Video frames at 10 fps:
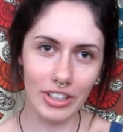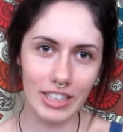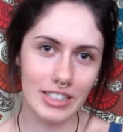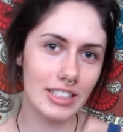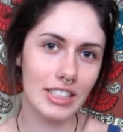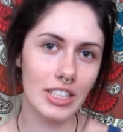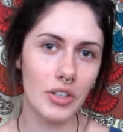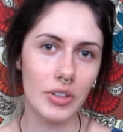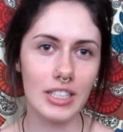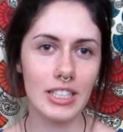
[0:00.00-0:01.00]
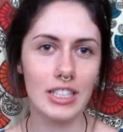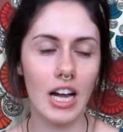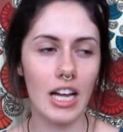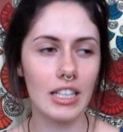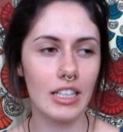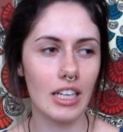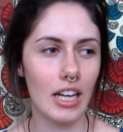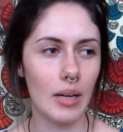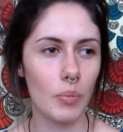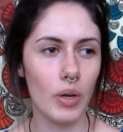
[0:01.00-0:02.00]
That's, you know, that's not
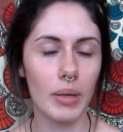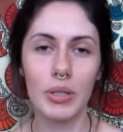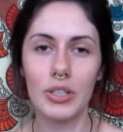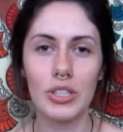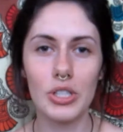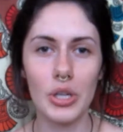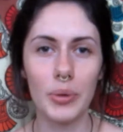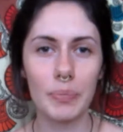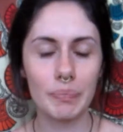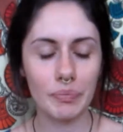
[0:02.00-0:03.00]
what I'm here to do.